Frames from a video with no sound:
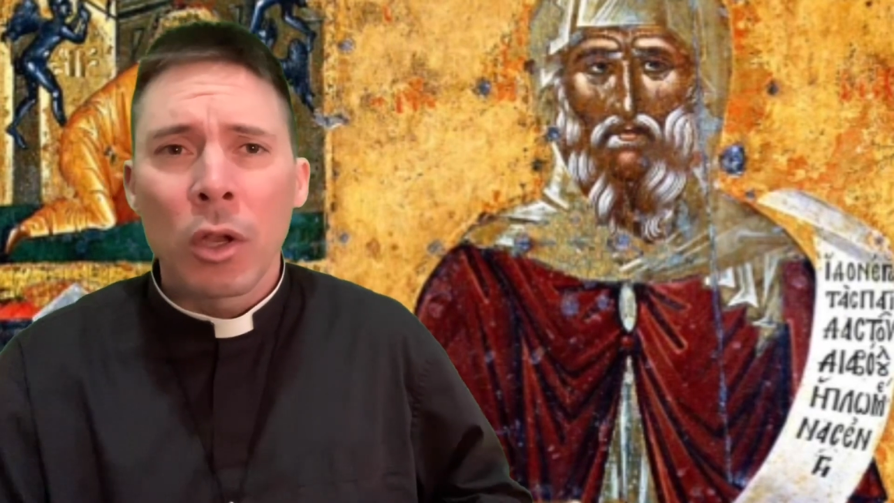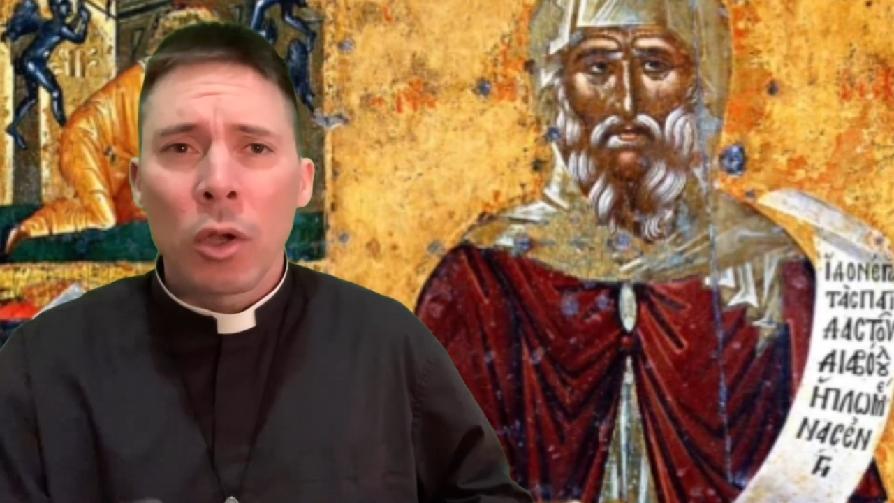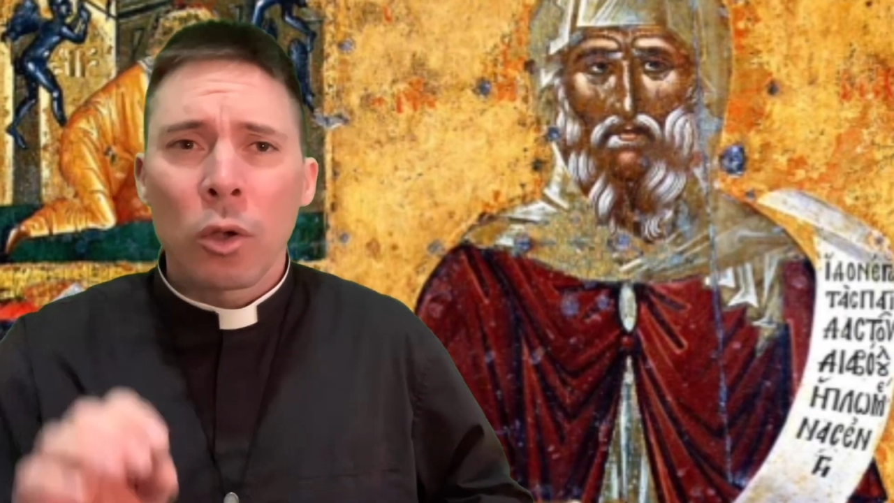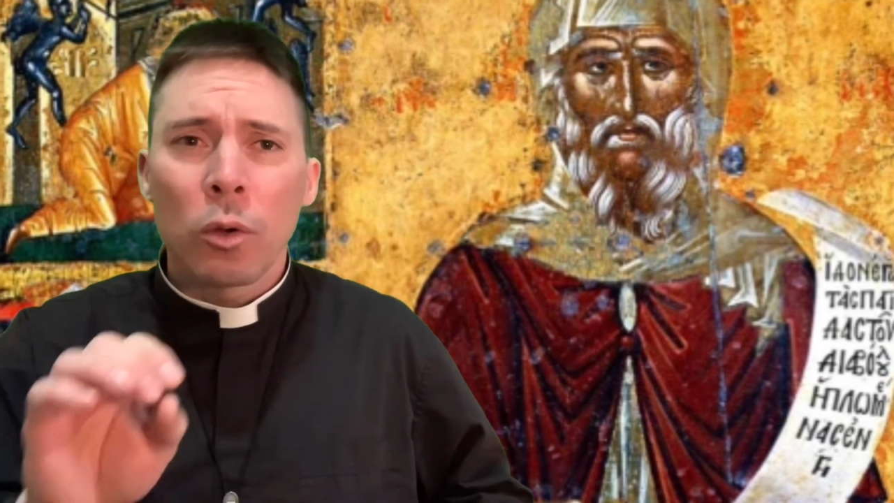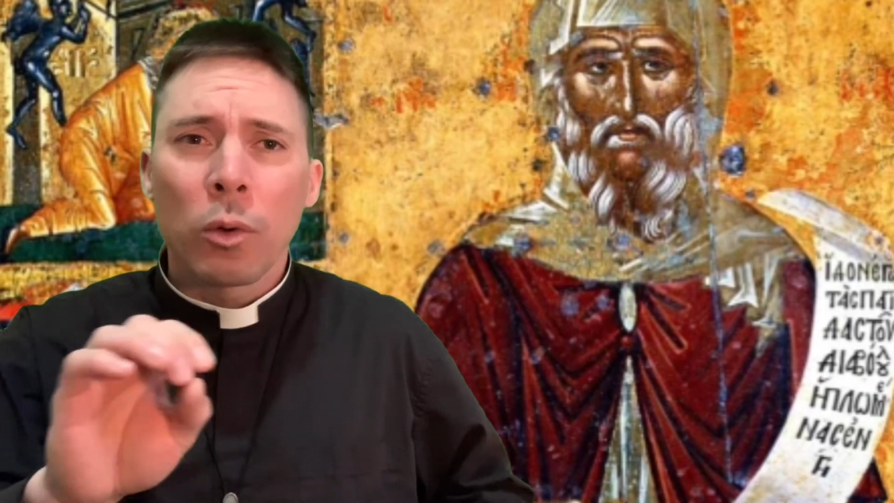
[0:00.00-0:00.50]

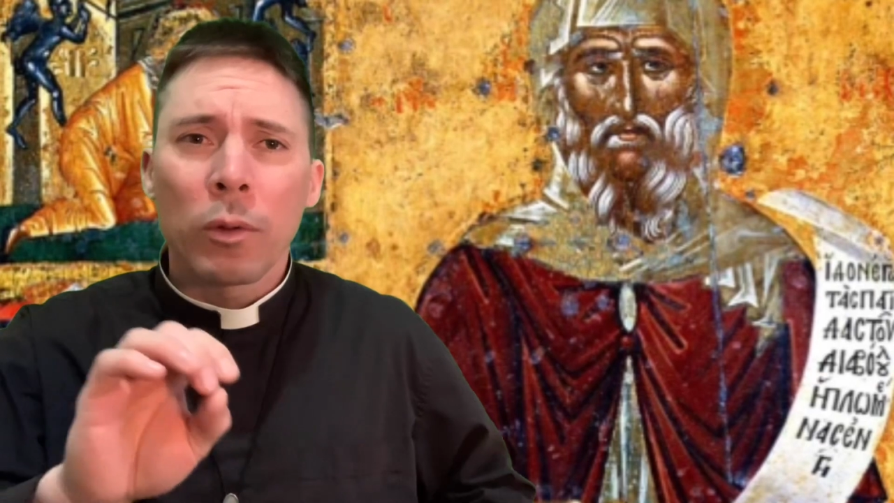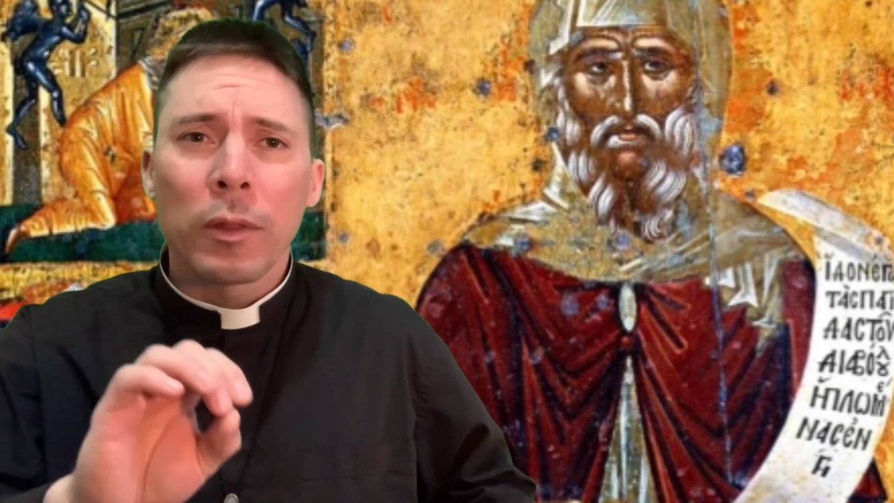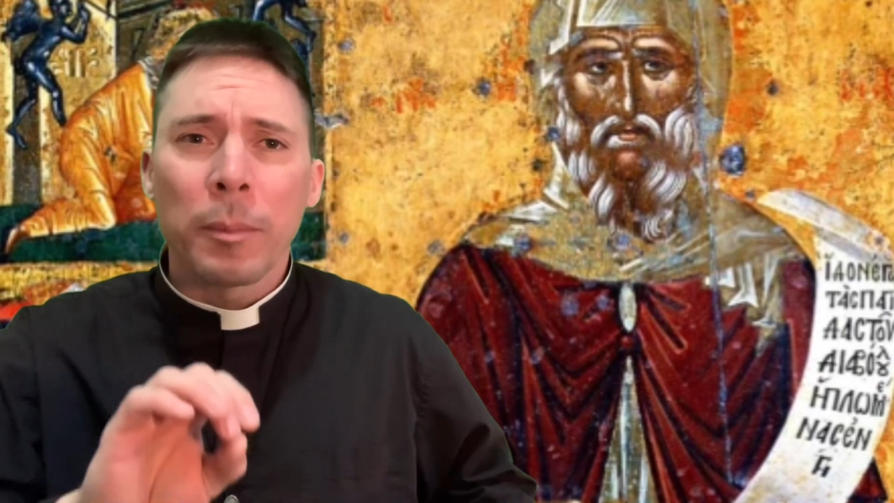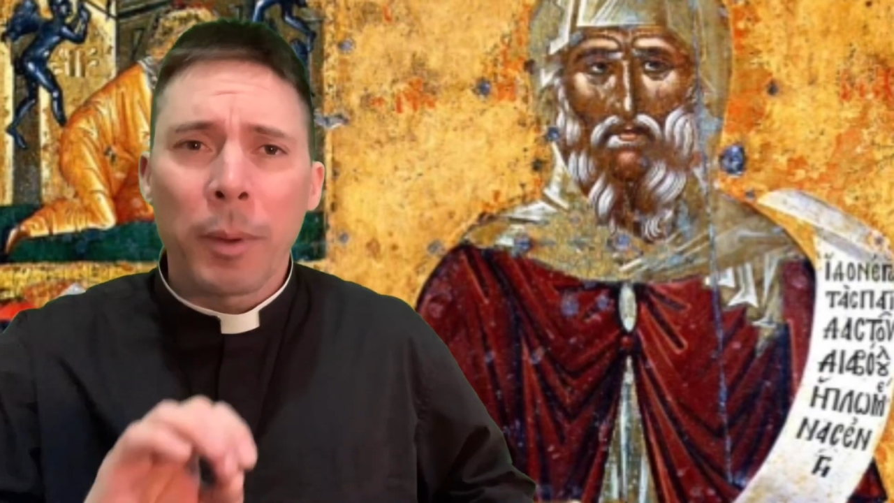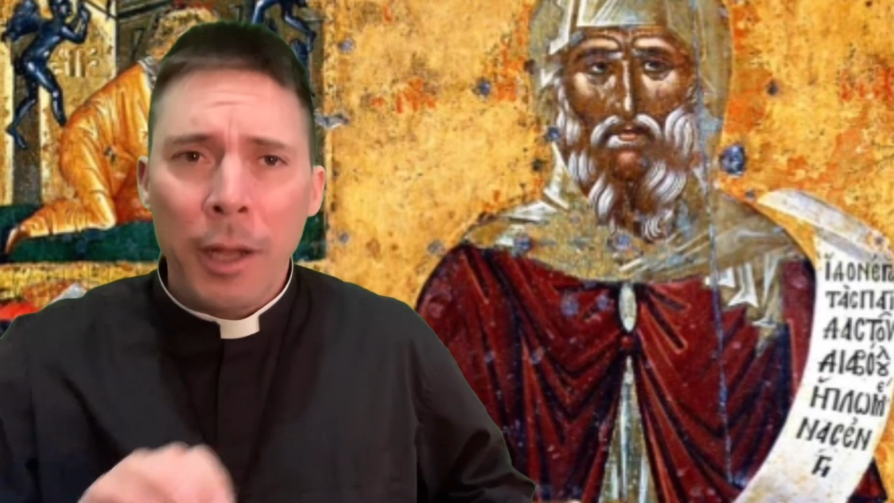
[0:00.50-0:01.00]
who wrote the
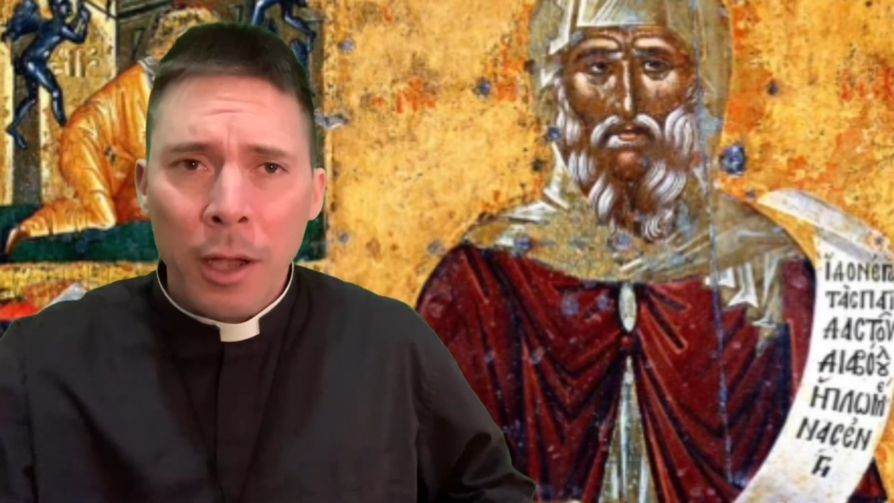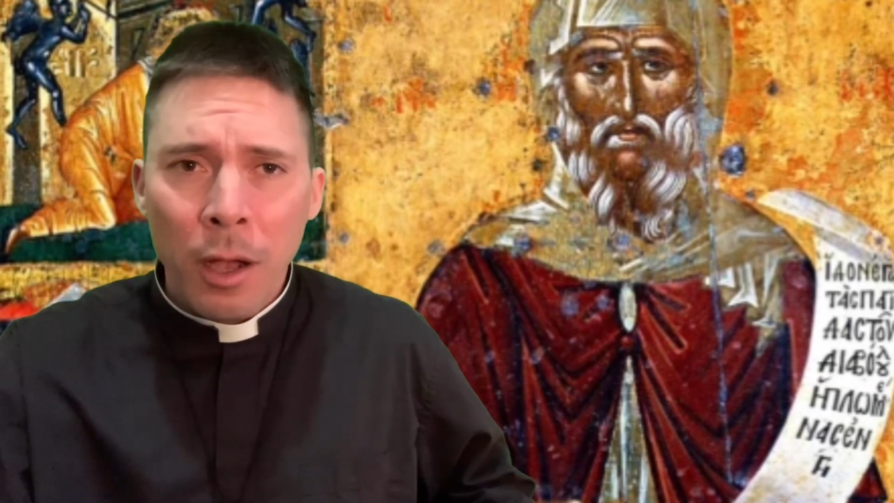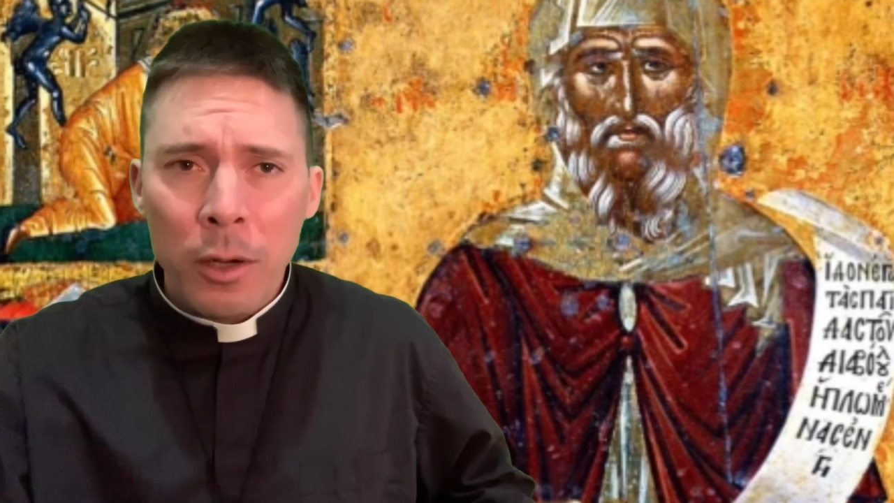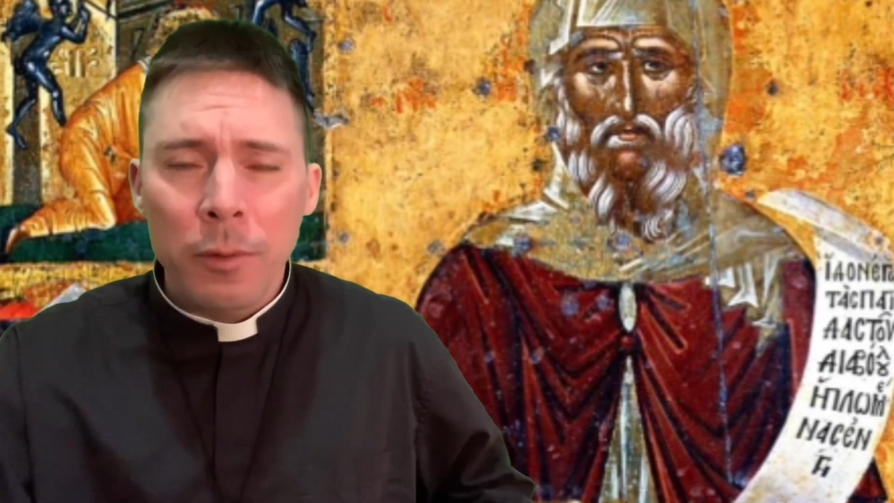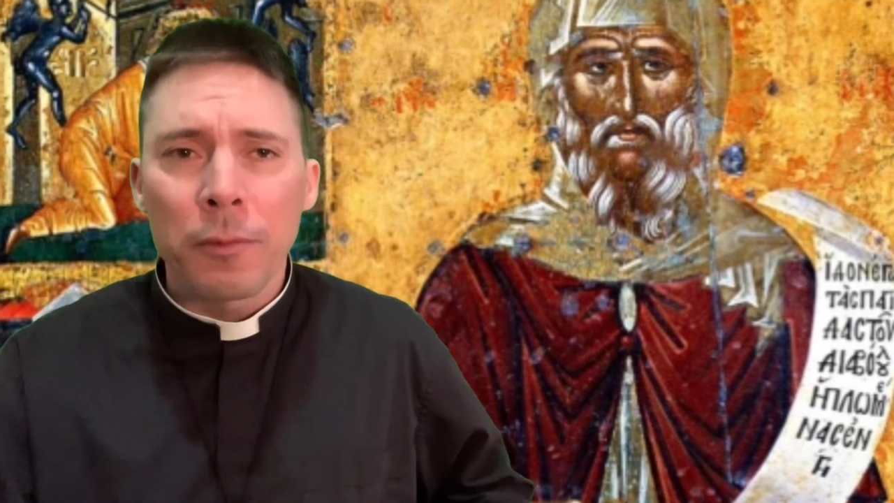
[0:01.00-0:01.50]

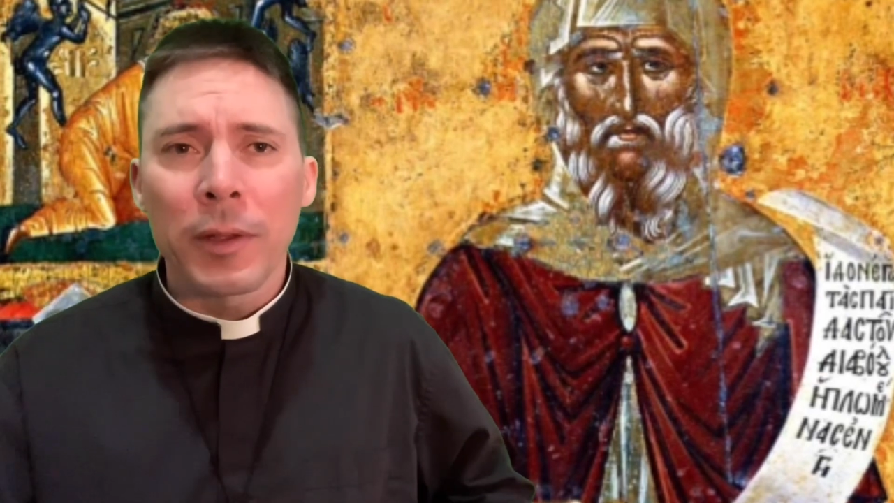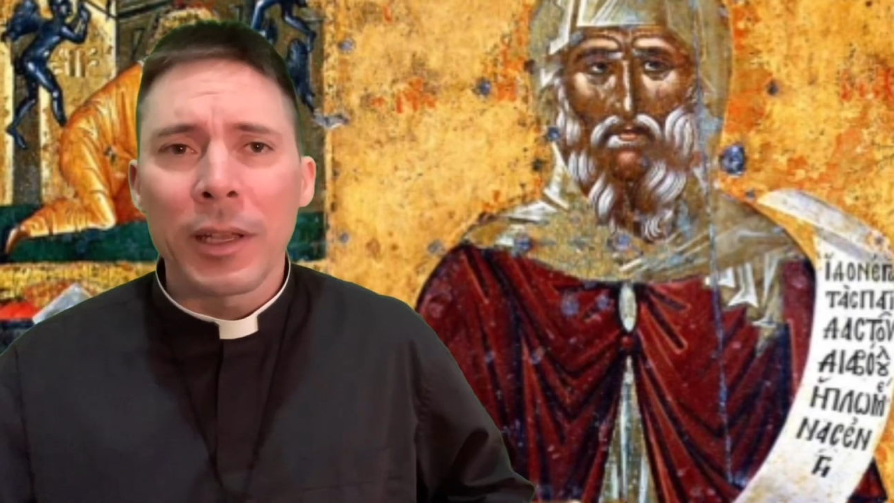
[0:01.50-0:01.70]
biography